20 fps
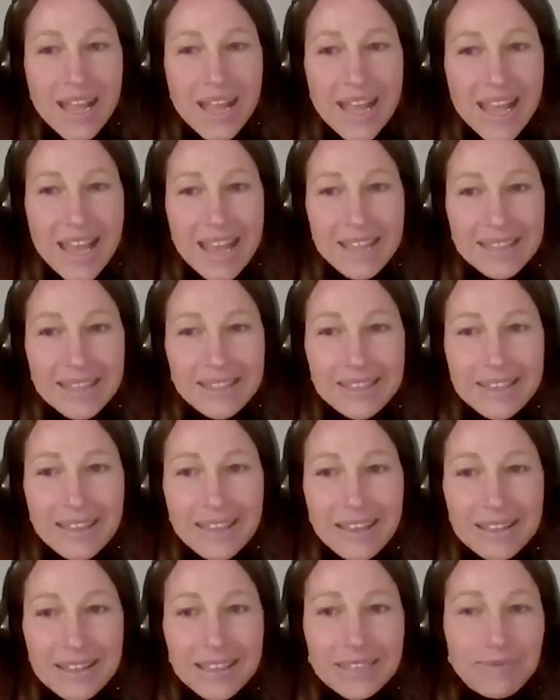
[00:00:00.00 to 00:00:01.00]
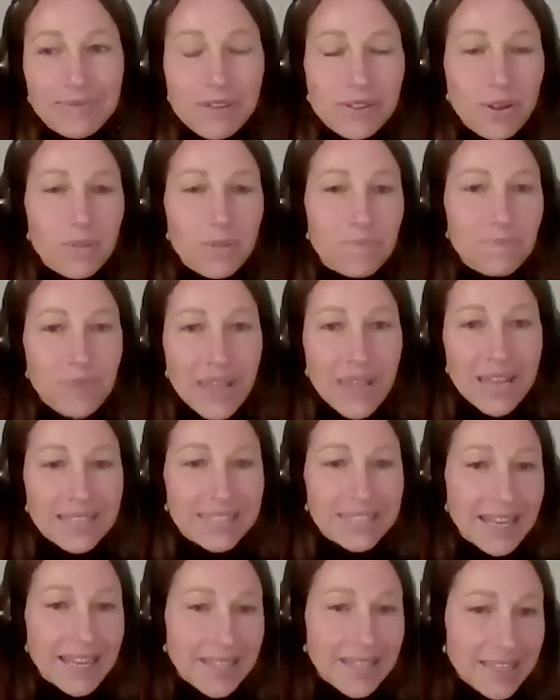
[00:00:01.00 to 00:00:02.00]
And this will not be
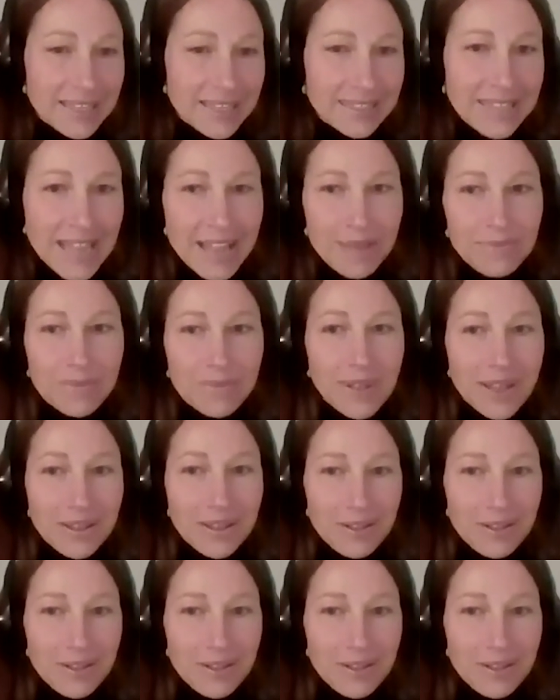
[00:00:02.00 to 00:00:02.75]
exactly the same that